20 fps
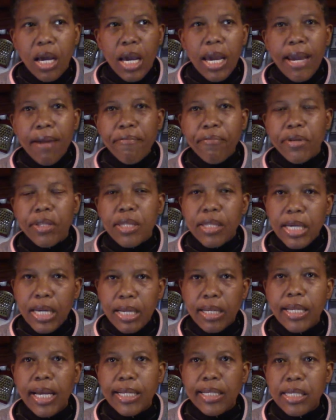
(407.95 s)

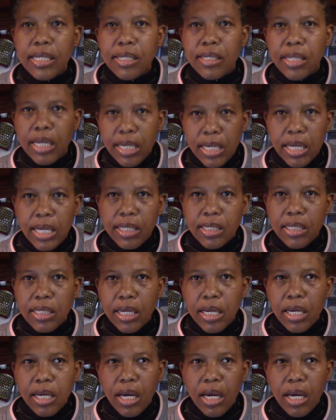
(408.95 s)
Everything that is in it